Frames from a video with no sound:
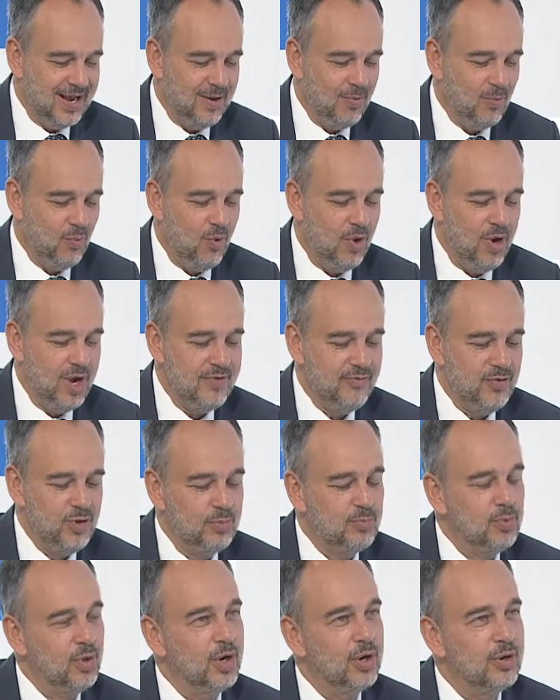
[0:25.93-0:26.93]
why have
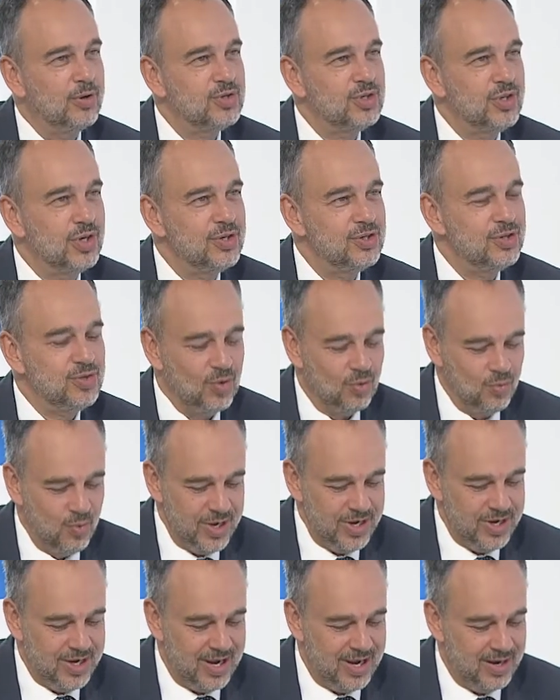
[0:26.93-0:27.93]
you prioritized your
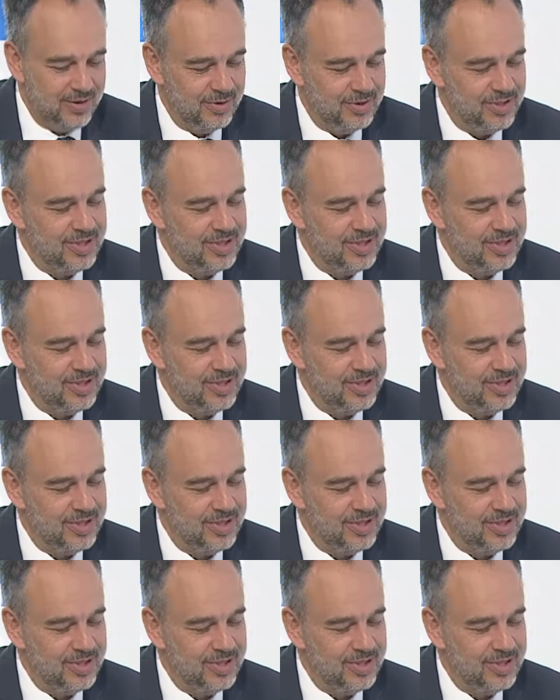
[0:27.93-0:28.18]
week here